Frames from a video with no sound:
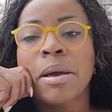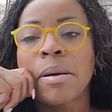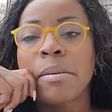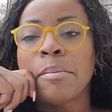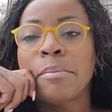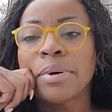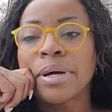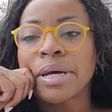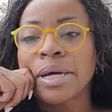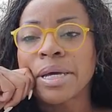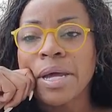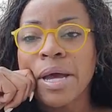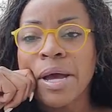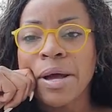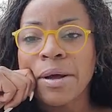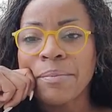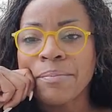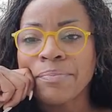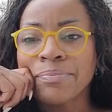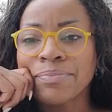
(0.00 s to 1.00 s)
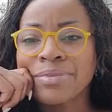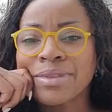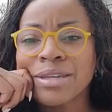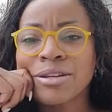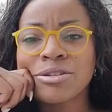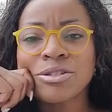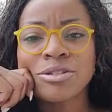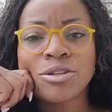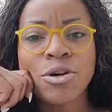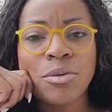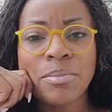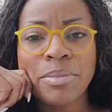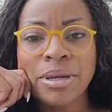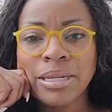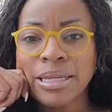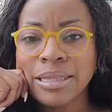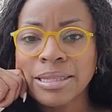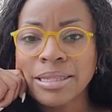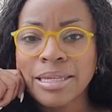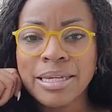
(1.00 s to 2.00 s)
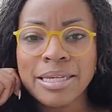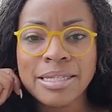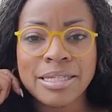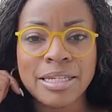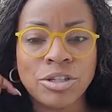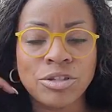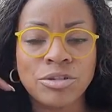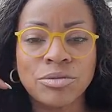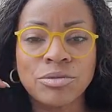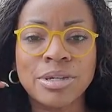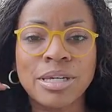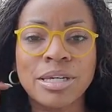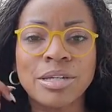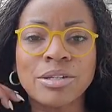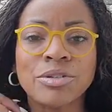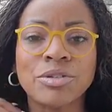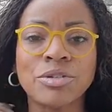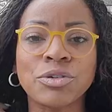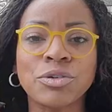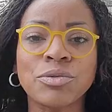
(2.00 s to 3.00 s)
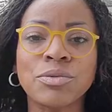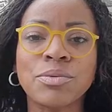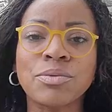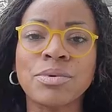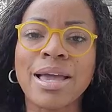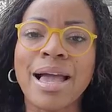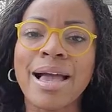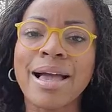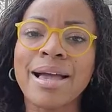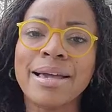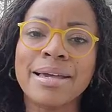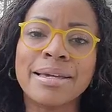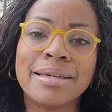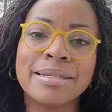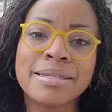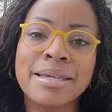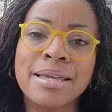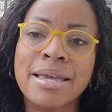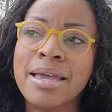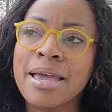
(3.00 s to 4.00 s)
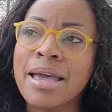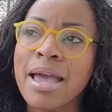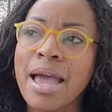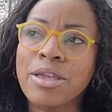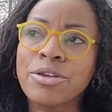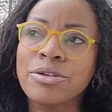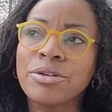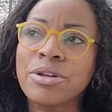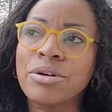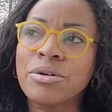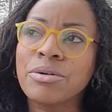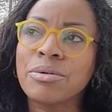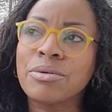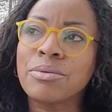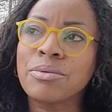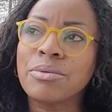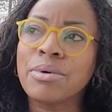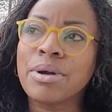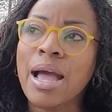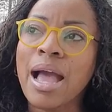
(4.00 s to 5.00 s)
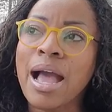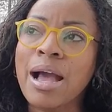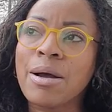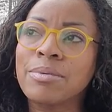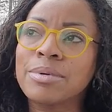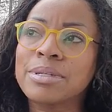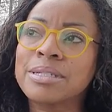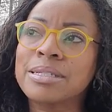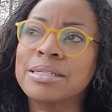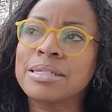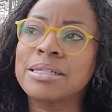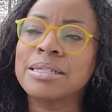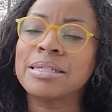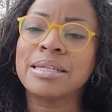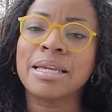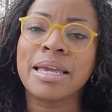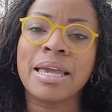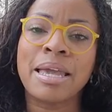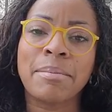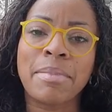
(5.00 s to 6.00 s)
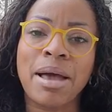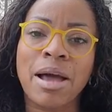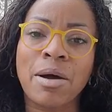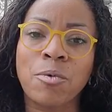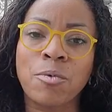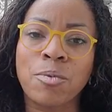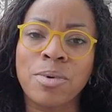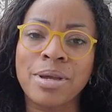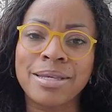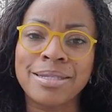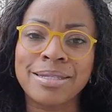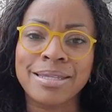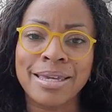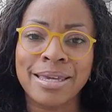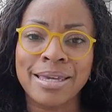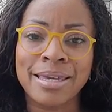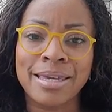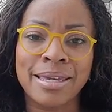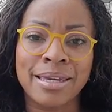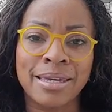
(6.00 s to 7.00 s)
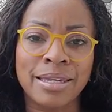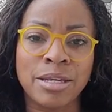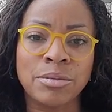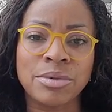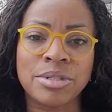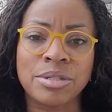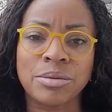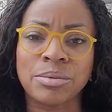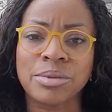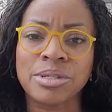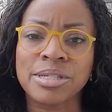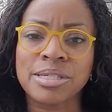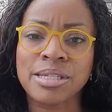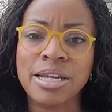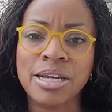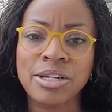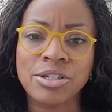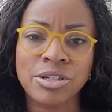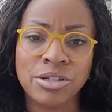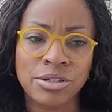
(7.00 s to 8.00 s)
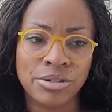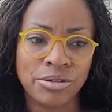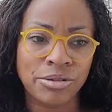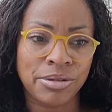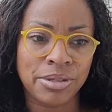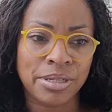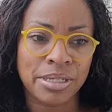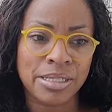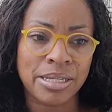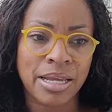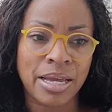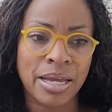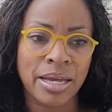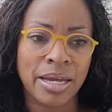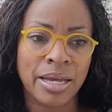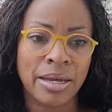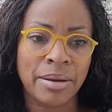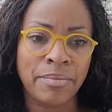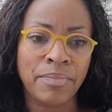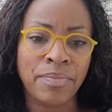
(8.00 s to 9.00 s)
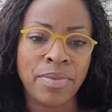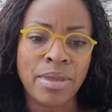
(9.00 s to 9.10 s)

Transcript: But there's so many things that you can do, guys. I was literally at my wits' end. It was a recession during the time